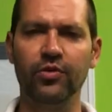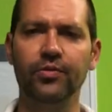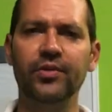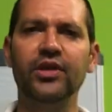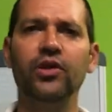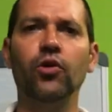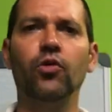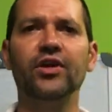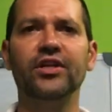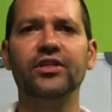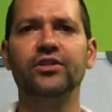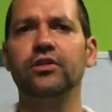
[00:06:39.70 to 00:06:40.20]
we're gonna be
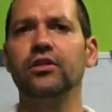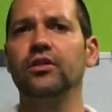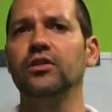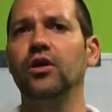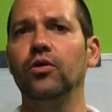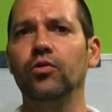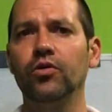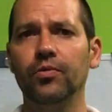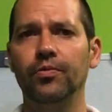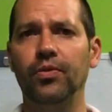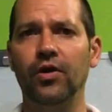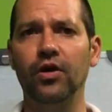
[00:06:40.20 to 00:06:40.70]
going to the
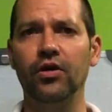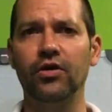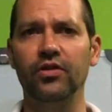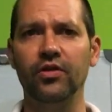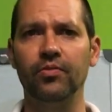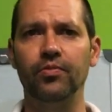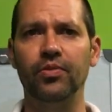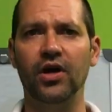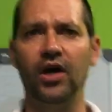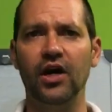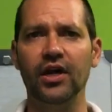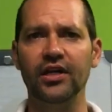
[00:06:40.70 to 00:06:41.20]
lower part of
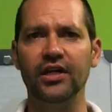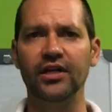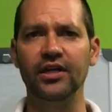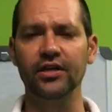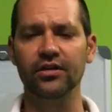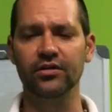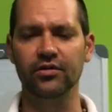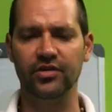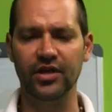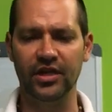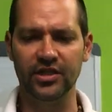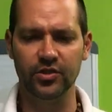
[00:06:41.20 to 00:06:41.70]
the body
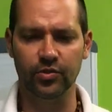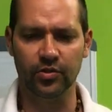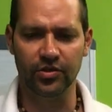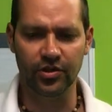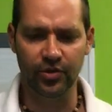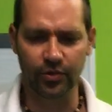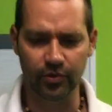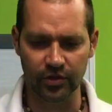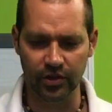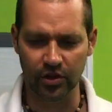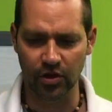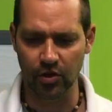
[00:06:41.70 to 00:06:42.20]
here, okay? So we're
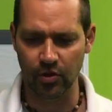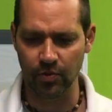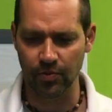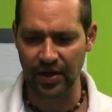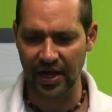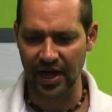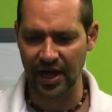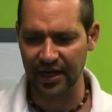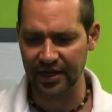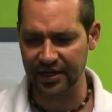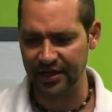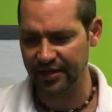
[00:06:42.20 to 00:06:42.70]
gonna do low
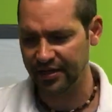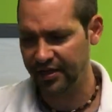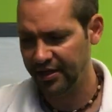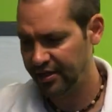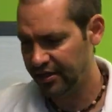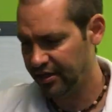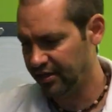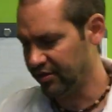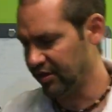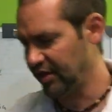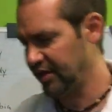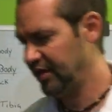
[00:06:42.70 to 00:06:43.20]
back,
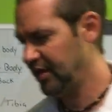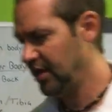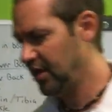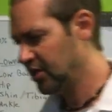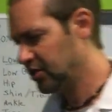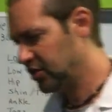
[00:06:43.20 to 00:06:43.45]
all right?